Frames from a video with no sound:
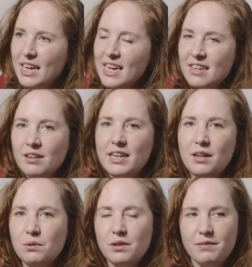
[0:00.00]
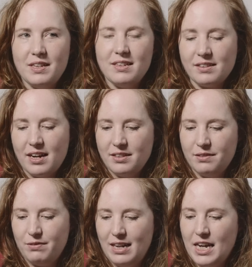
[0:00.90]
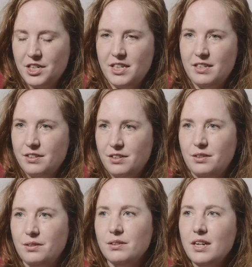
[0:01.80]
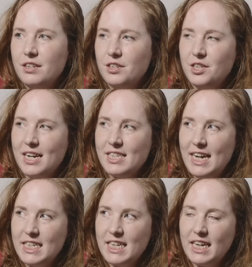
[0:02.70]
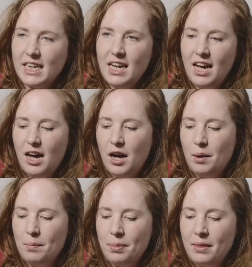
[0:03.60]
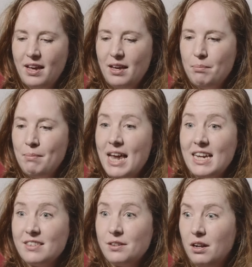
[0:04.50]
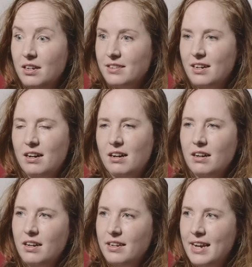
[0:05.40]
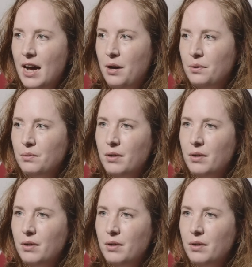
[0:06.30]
in, in all of these kinds of relations to, to gestating. Um, many scholars are now